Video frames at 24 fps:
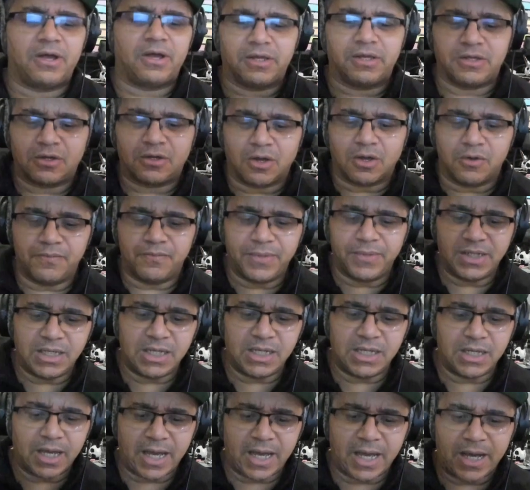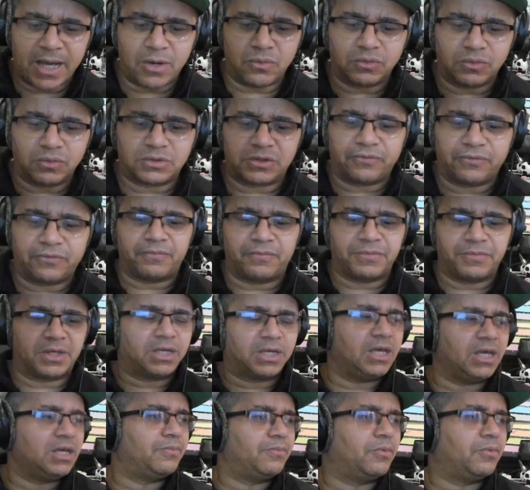Uh, you go MIDI out from your
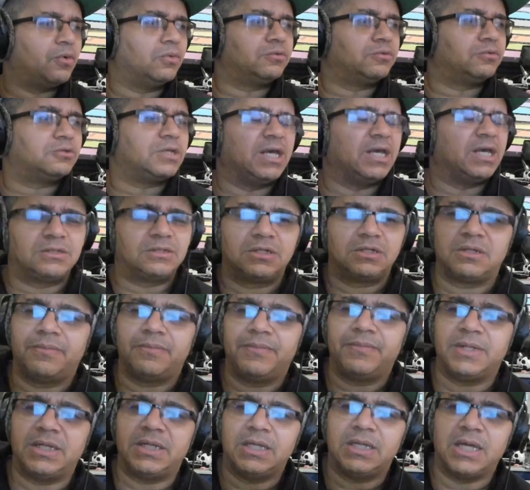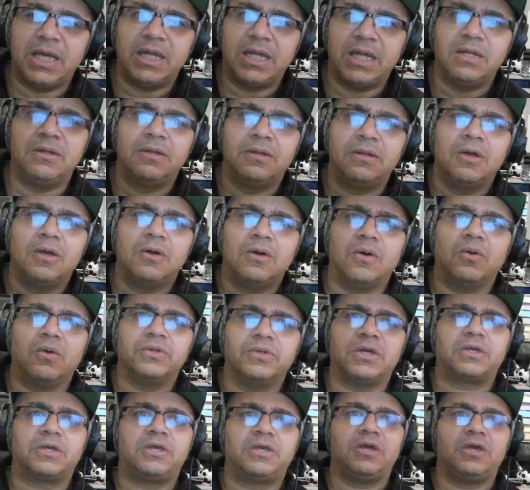keyboard into the MIDI in
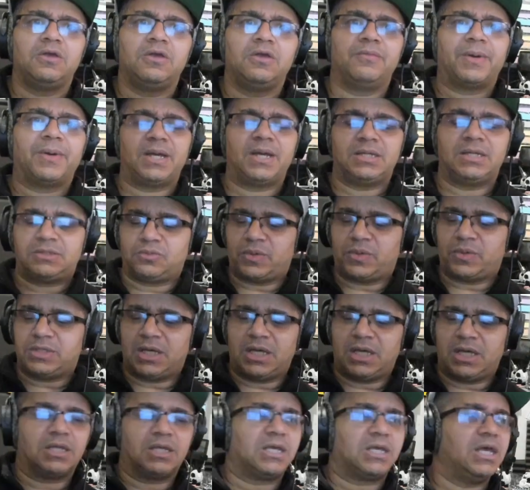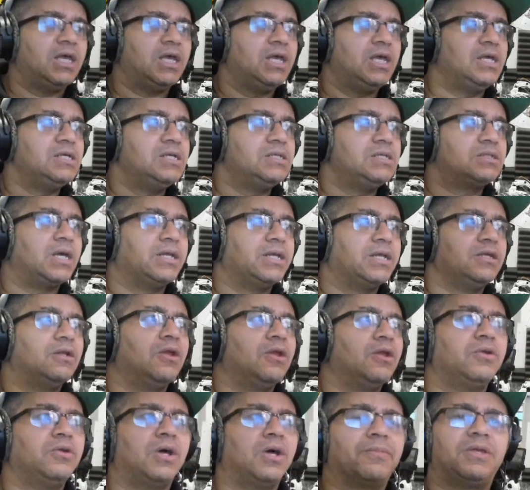on your Cubase. When you hit the keys and you
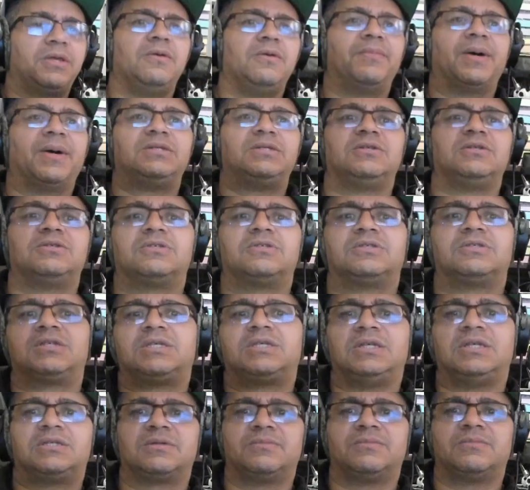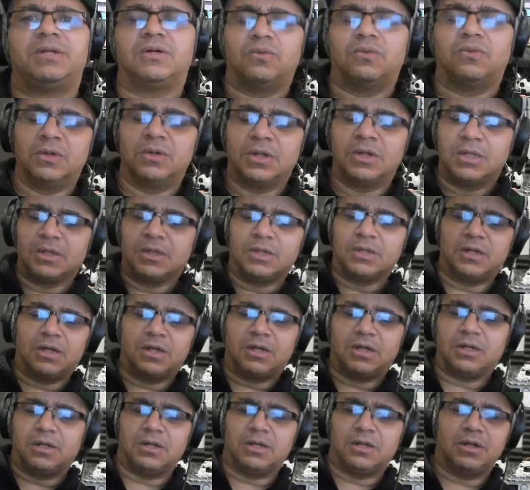load up Cubase, you should see some little
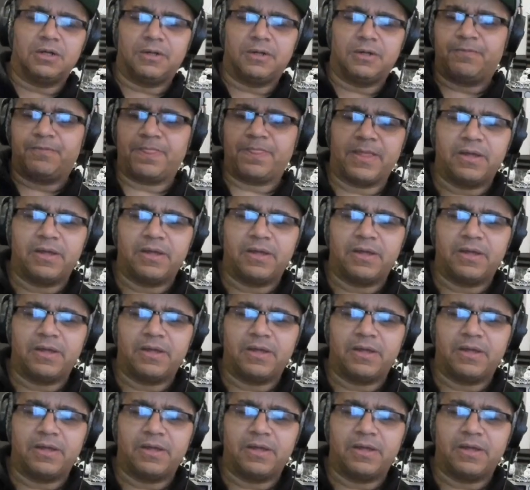uh,